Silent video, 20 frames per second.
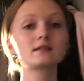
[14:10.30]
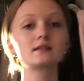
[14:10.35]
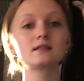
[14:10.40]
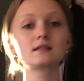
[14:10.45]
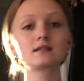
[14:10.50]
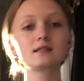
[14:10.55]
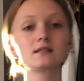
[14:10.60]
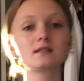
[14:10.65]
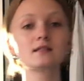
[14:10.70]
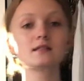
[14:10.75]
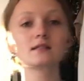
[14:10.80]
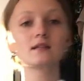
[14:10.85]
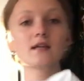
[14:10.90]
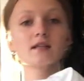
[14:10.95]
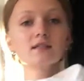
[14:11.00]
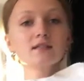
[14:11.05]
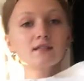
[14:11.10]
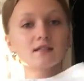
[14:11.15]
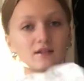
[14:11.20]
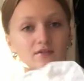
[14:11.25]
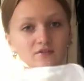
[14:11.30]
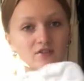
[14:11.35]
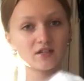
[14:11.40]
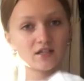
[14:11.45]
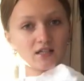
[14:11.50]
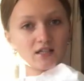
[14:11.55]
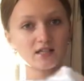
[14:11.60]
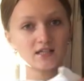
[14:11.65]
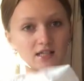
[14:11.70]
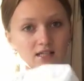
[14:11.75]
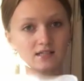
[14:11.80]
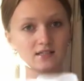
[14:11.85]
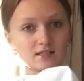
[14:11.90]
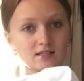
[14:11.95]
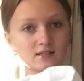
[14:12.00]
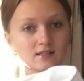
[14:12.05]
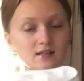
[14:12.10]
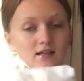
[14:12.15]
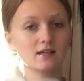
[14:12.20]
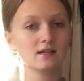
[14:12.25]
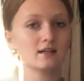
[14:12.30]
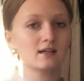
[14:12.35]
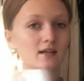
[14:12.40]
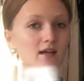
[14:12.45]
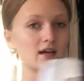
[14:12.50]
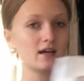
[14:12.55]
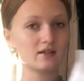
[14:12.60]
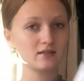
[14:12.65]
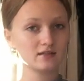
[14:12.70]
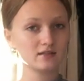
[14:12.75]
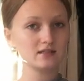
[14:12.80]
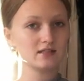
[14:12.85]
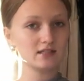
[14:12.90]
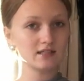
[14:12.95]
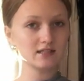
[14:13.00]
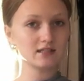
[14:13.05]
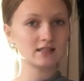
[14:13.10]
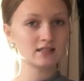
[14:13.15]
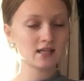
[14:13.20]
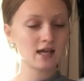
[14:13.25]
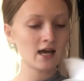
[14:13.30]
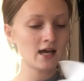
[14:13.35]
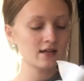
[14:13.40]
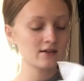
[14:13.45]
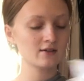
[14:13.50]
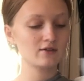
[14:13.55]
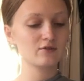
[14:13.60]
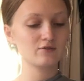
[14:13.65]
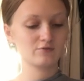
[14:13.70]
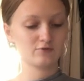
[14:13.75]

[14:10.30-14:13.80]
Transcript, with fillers: this is a definite yes like I'll need that of